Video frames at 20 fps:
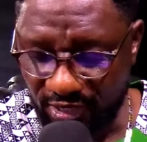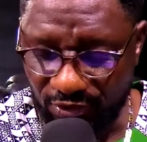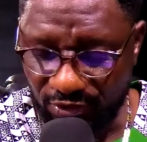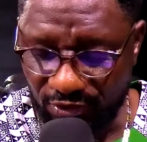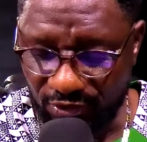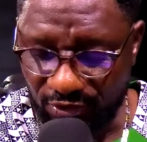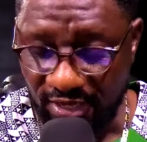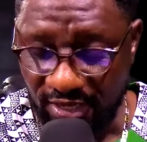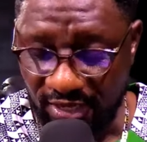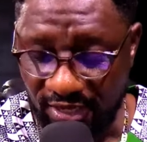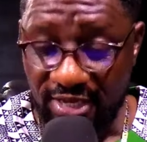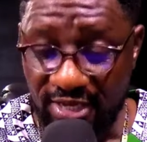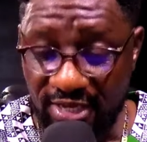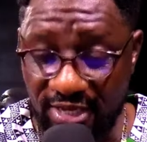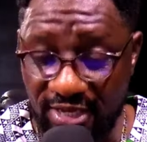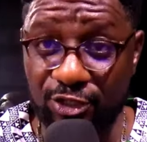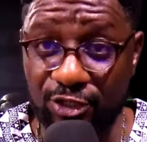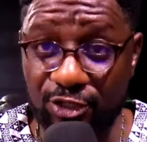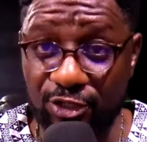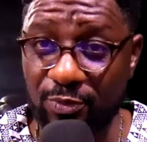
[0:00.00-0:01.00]
It's just been a
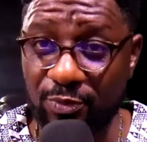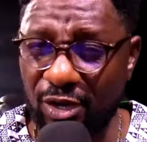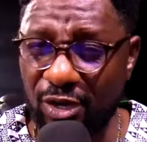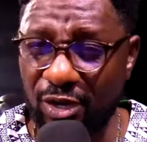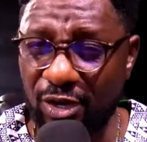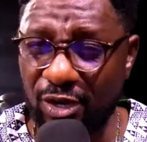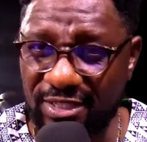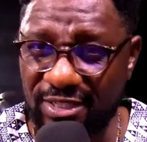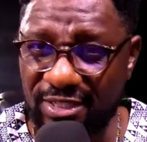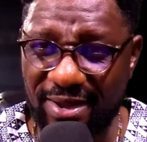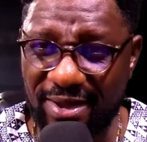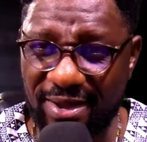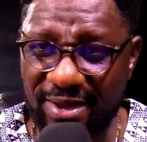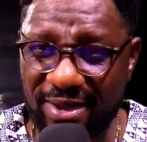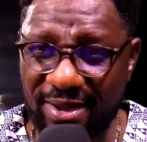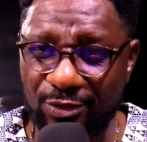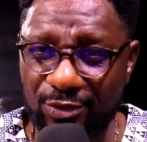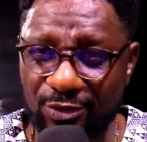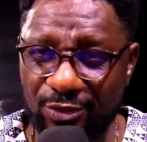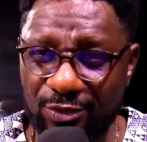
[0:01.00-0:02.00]
long time. I had to say
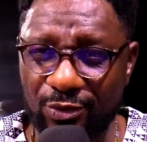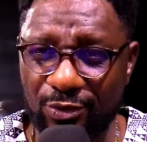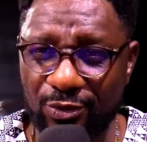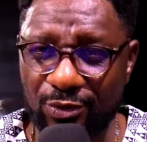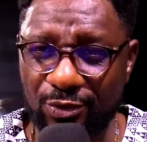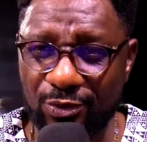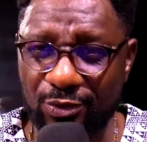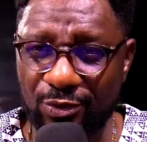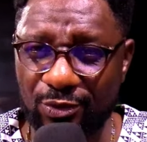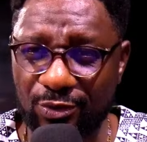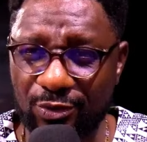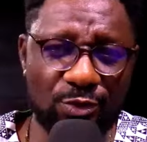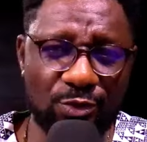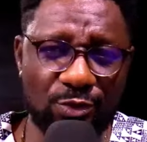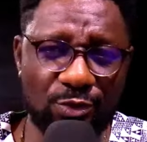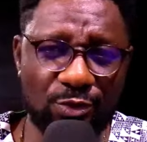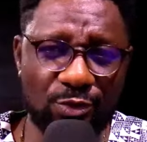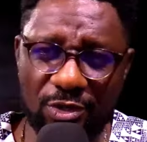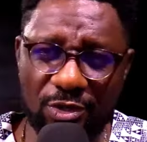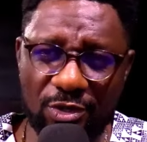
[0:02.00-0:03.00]
hi to some of
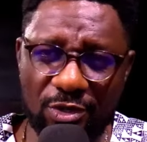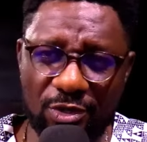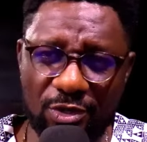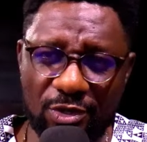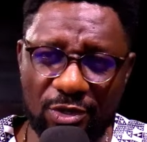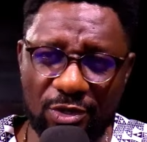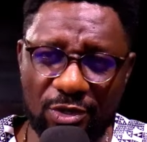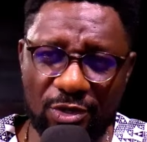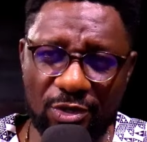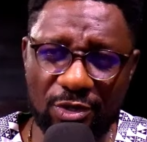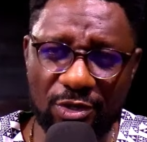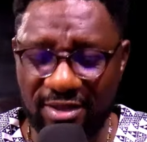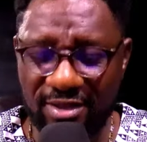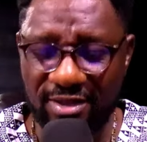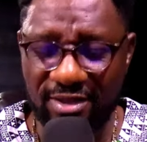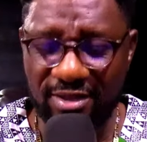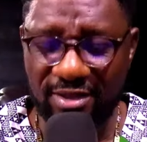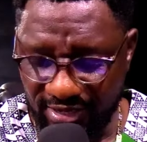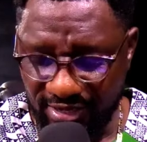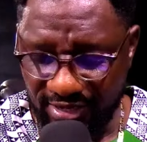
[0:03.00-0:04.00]
our
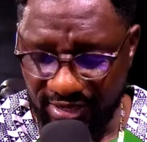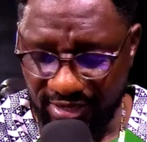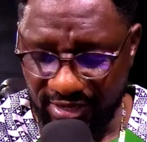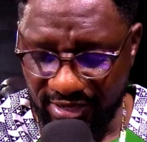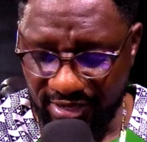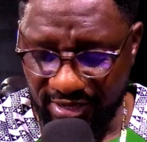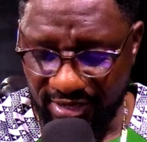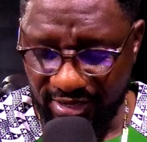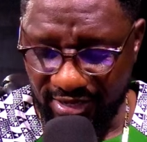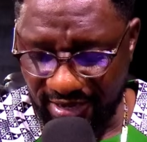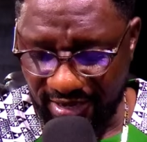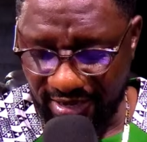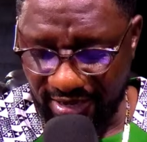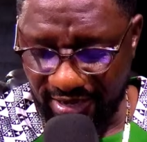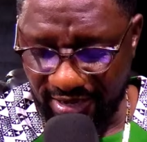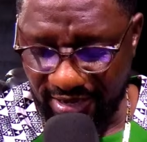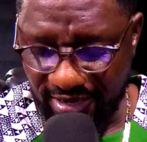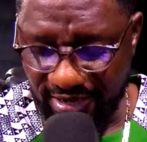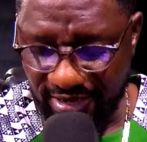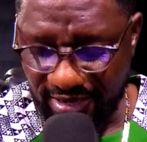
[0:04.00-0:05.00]
giants in the house, and that's how
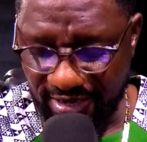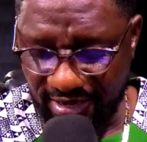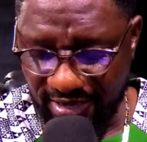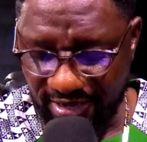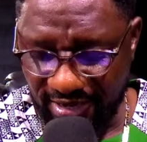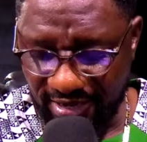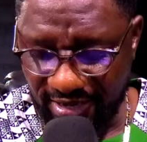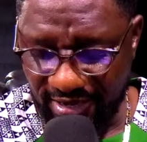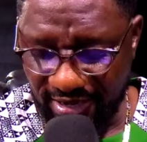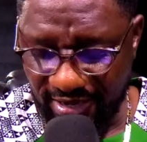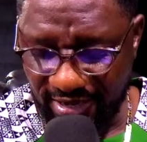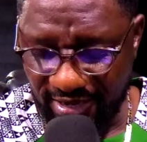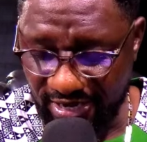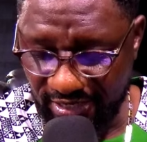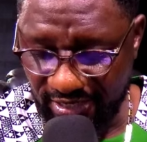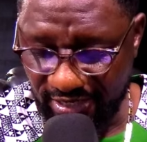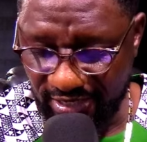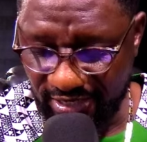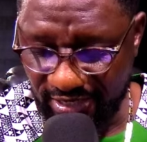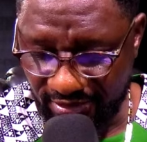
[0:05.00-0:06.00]
I'm reading
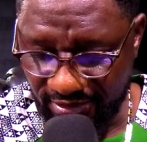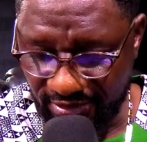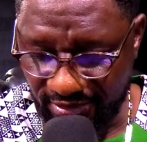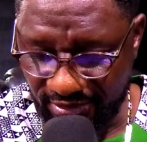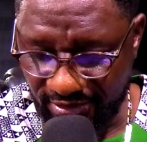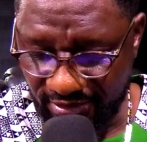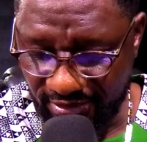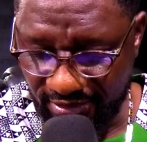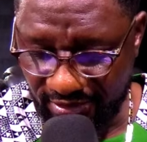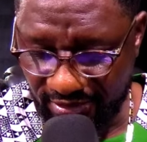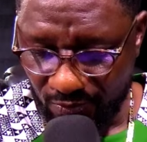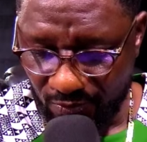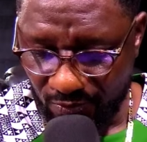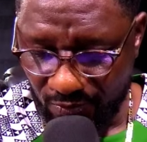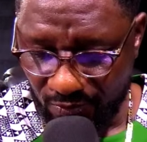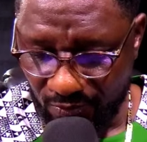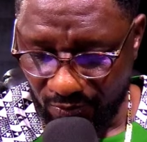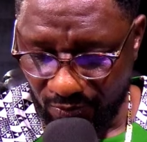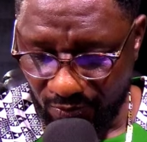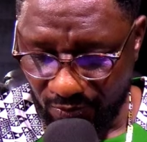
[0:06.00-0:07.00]
most of
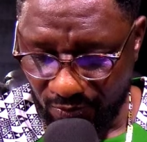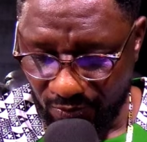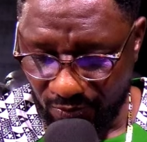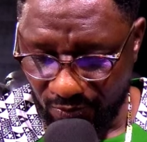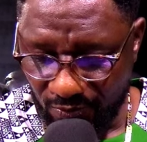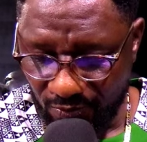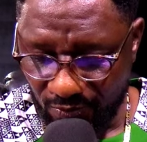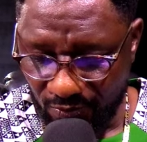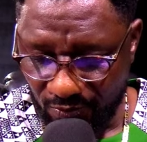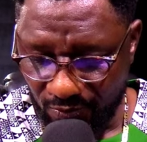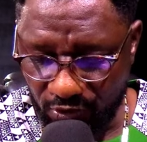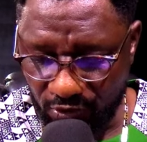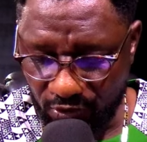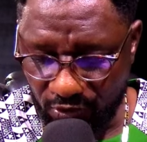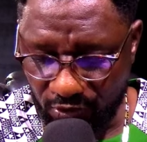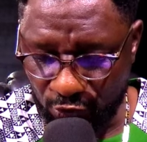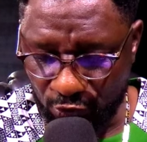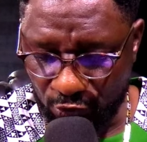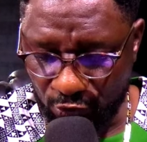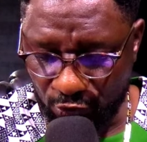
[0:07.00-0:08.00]
these. Ugechuku
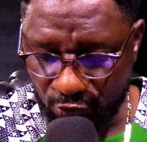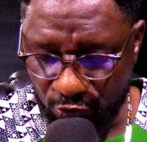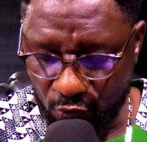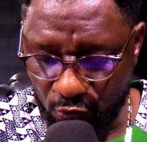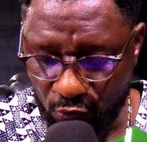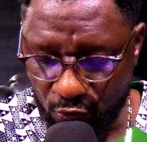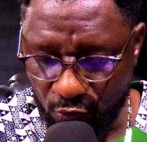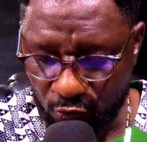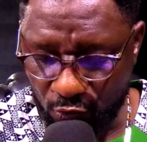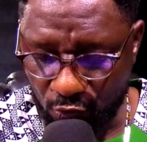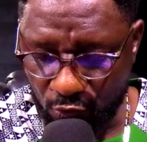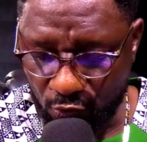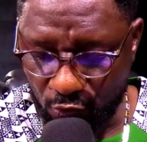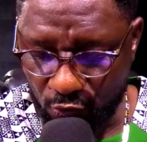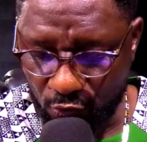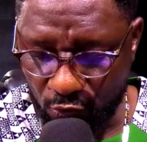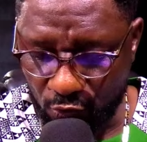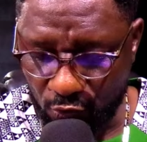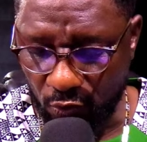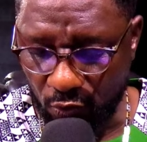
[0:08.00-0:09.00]
Kingsley Ego
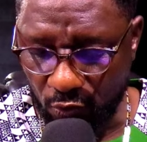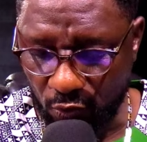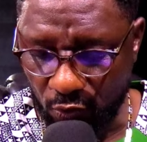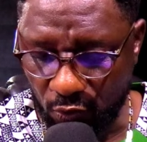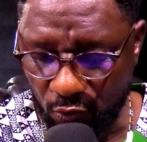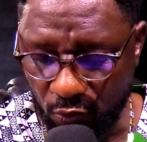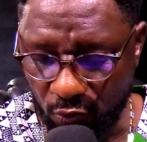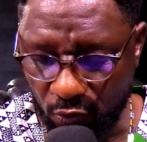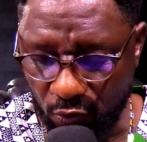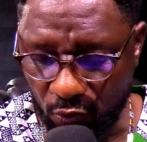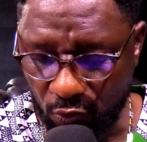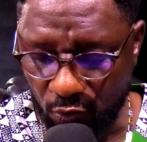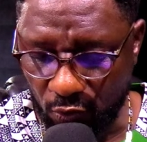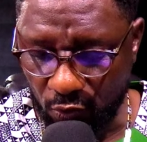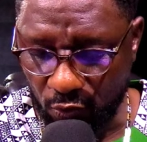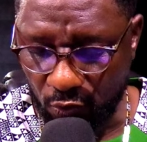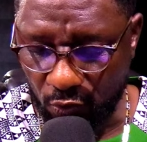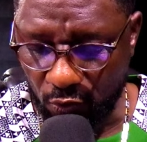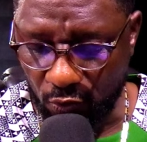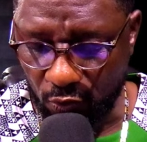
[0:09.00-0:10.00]
says, thanks to
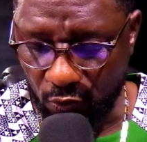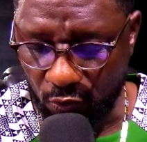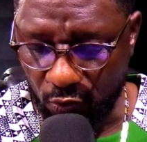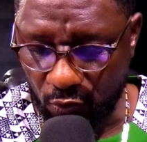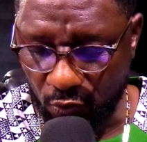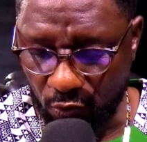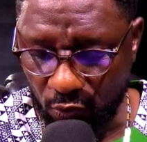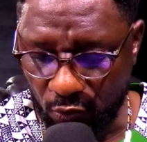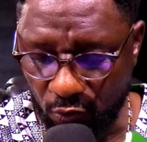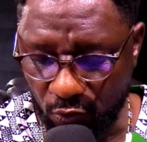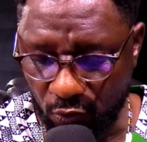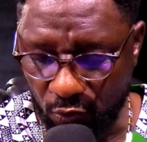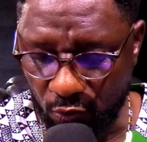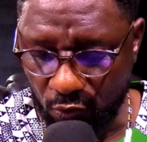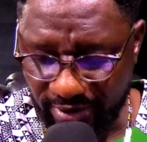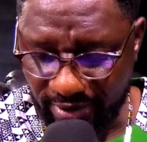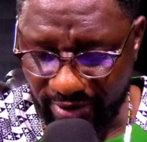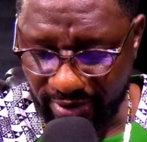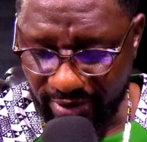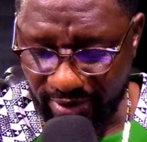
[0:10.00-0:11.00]
God we are back
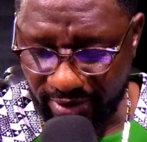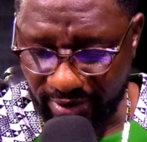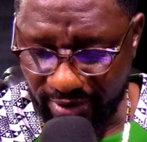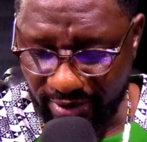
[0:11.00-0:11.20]
again.